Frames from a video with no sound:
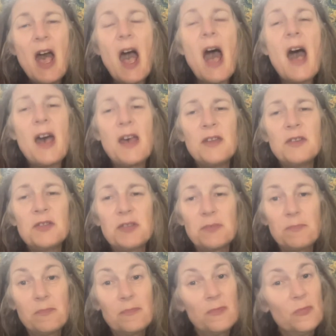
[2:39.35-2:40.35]
And
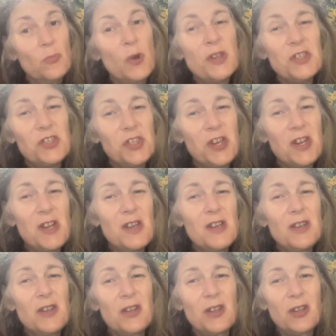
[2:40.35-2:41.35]
when
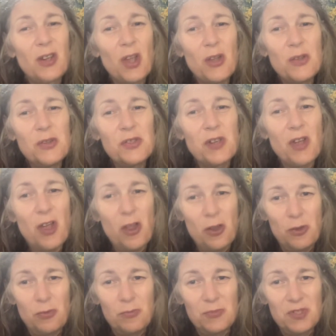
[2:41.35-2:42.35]
she goes
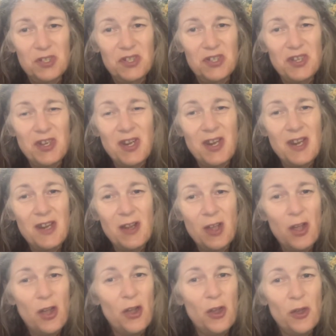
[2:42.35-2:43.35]
home to see
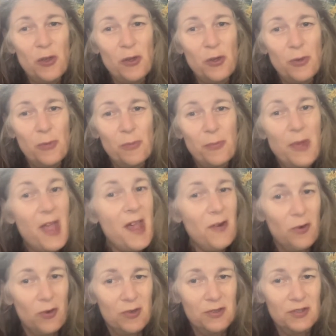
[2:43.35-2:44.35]
her
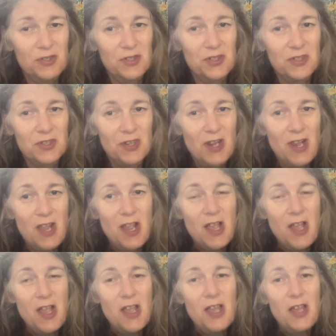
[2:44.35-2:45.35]
parents,
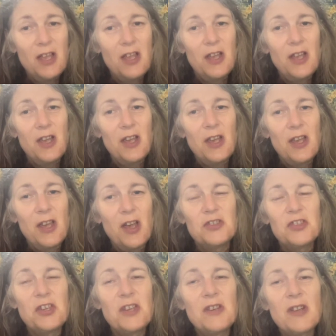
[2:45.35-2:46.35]

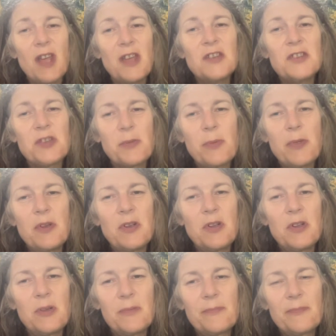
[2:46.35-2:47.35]
she ends up in
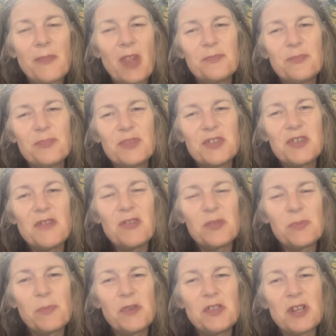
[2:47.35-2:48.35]
a serious
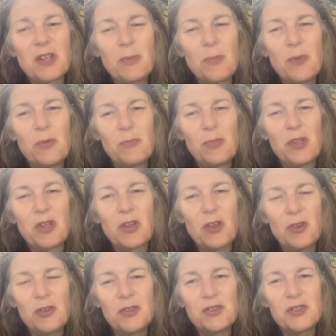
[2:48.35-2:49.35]
predicament
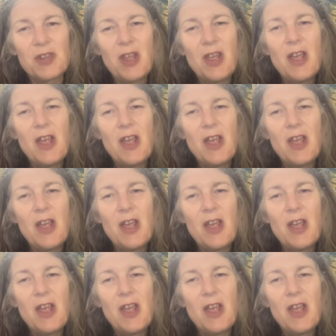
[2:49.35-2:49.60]
because